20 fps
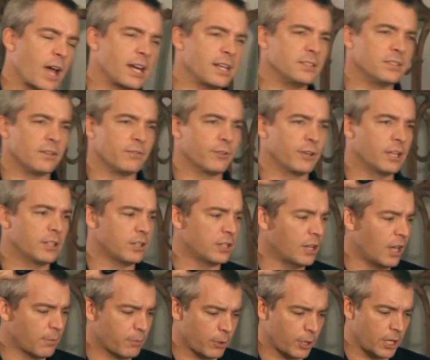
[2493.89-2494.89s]
writings, I forget the
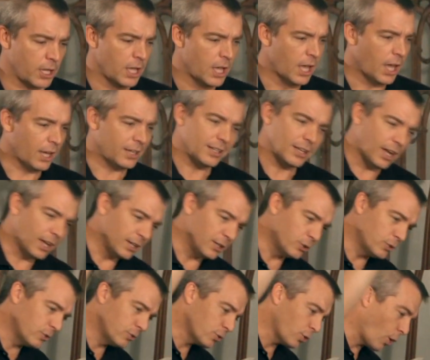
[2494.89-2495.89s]
number, and he, and he, and
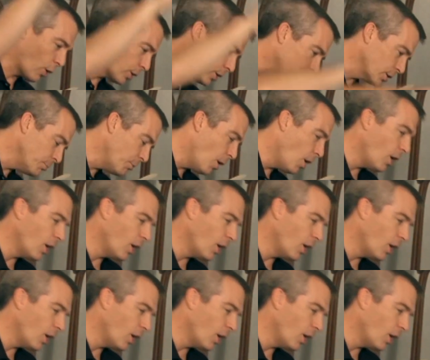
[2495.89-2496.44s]
he charted them